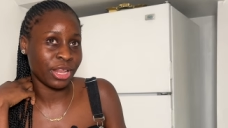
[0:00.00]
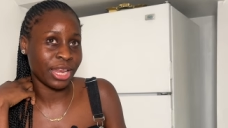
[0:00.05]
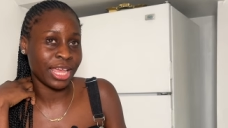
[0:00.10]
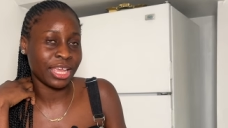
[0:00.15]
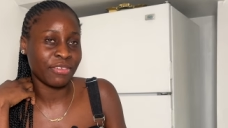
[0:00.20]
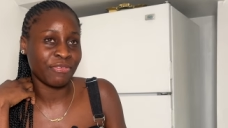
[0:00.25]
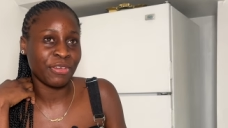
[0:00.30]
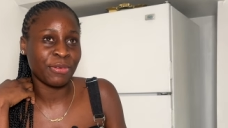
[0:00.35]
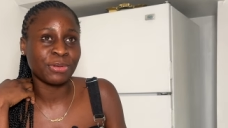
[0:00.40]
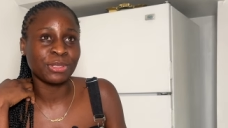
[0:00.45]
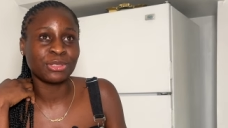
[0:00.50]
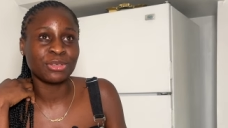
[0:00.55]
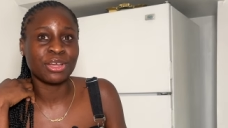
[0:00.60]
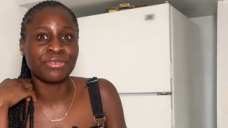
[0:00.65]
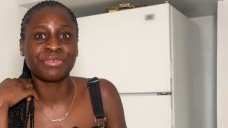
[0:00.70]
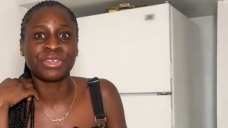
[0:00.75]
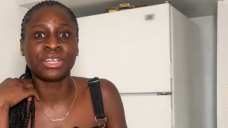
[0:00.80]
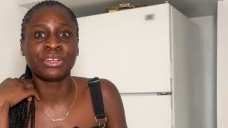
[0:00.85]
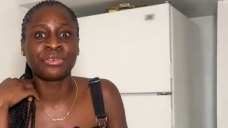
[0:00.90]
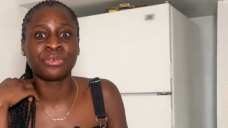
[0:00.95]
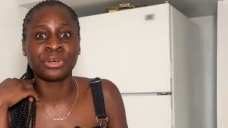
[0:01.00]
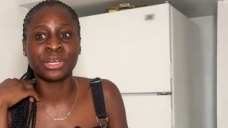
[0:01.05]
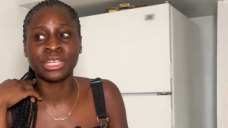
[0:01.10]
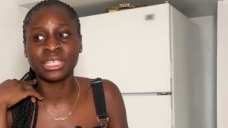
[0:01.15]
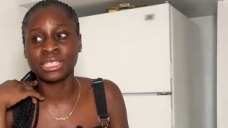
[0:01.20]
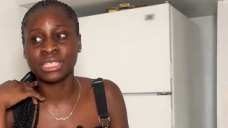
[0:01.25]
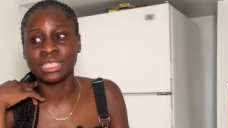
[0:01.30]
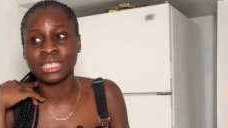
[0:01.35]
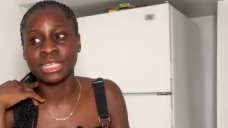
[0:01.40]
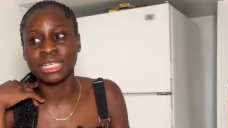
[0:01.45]
Like if I want to have a
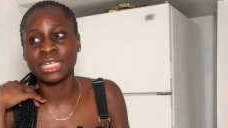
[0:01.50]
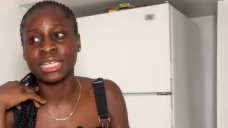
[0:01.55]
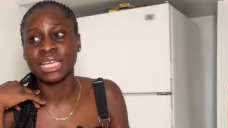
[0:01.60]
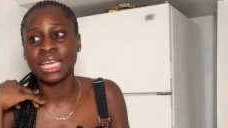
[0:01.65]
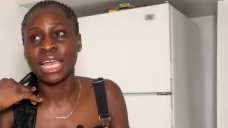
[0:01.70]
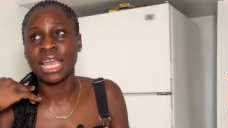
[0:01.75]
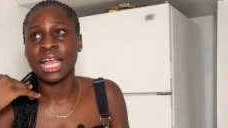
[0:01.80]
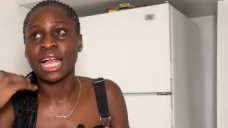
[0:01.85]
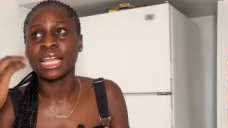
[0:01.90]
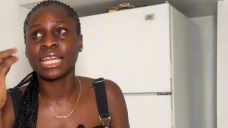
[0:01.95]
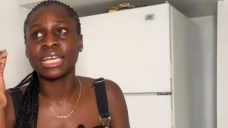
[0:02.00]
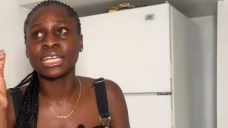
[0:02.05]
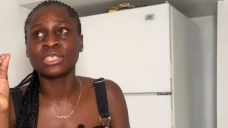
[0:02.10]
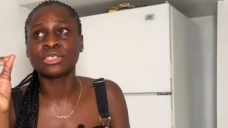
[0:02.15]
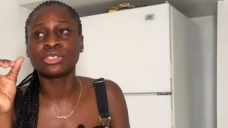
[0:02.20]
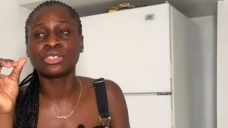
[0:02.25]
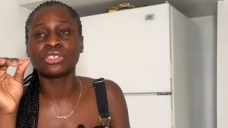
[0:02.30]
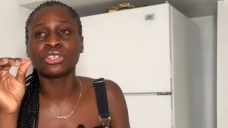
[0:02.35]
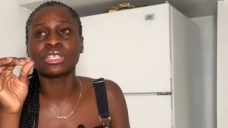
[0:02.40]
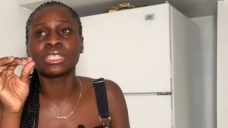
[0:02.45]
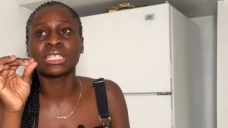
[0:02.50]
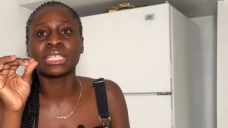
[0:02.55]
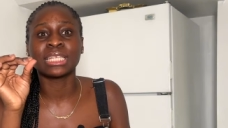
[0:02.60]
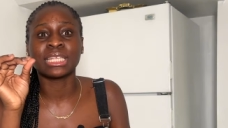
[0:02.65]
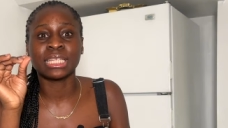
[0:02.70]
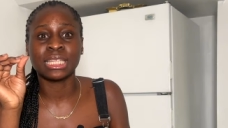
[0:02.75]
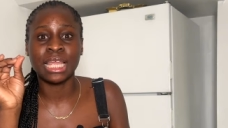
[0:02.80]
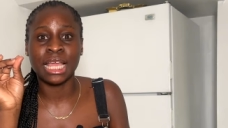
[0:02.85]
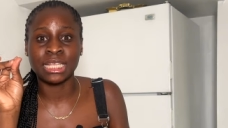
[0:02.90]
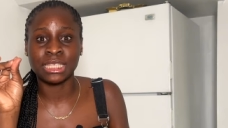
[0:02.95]
great day, I like to just
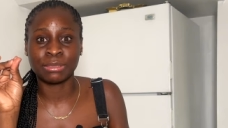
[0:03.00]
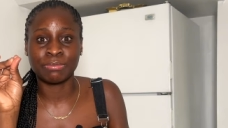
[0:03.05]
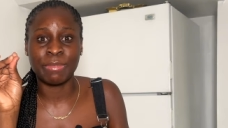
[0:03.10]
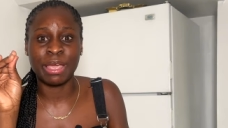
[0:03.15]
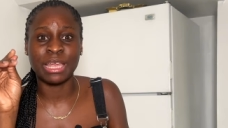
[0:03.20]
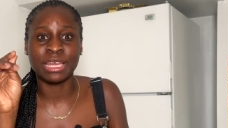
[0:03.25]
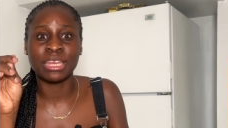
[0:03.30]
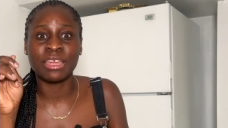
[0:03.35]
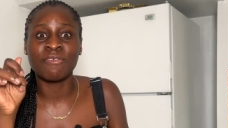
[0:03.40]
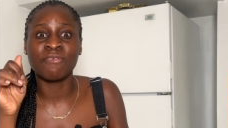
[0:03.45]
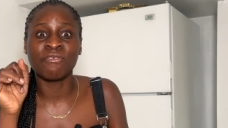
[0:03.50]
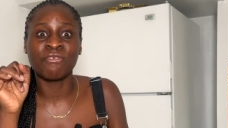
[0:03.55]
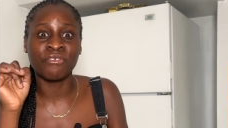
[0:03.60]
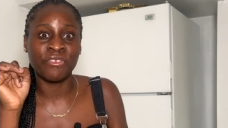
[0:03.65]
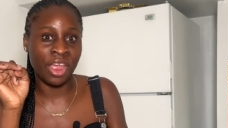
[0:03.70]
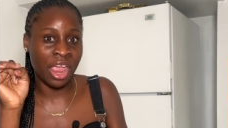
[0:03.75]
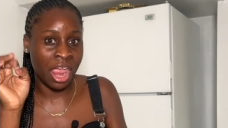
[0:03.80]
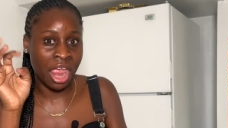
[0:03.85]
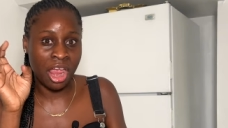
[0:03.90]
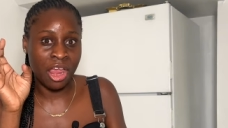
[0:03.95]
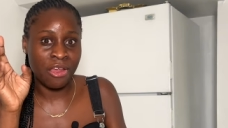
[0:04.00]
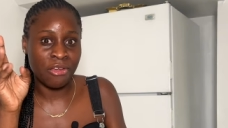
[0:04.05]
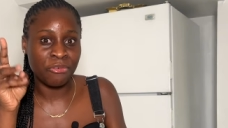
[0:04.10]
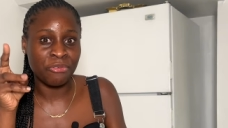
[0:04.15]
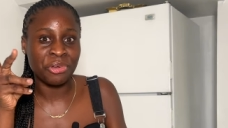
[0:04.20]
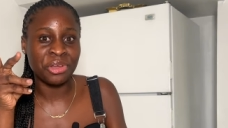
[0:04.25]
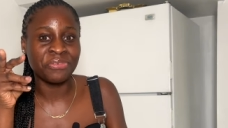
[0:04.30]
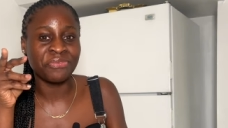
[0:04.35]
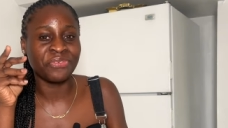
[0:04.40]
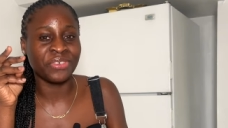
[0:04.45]
start my day
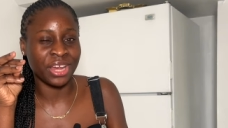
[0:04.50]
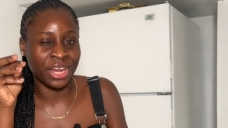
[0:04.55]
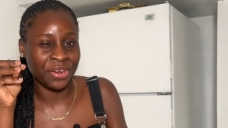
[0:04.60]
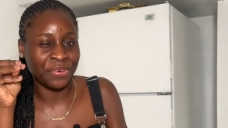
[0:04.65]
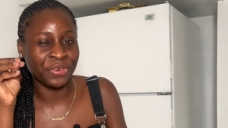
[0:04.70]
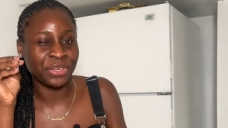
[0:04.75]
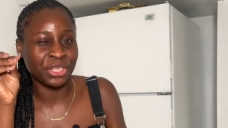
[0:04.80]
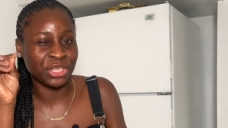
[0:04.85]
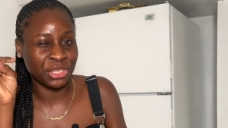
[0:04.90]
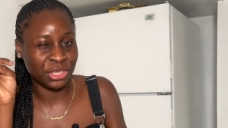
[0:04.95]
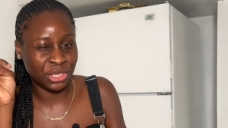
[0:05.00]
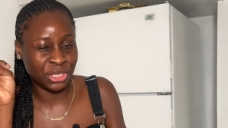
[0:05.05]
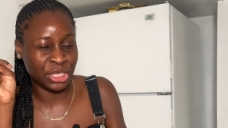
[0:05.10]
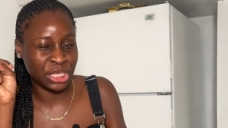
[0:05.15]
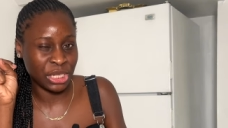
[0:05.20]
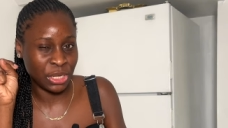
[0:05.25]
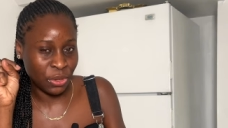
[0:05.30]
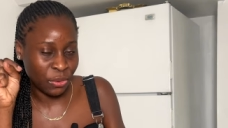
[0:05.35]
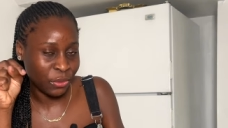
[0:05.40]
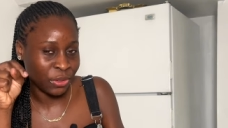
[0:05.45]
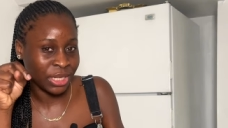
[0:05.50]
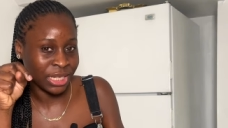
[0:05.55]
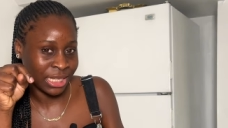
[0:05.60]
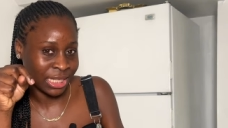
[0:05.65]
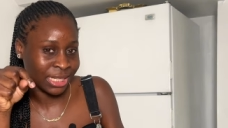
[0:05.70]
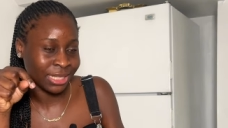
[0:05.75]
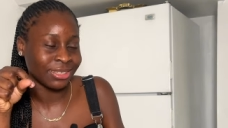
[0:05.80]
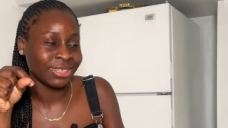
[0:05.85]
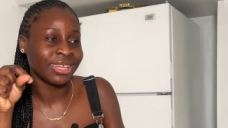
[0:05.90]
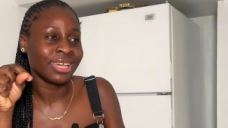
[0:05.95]
very, very
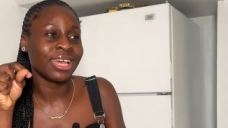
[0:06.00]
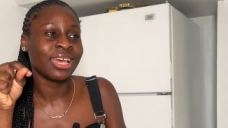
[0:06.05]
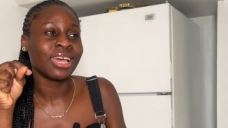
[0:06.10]
slowly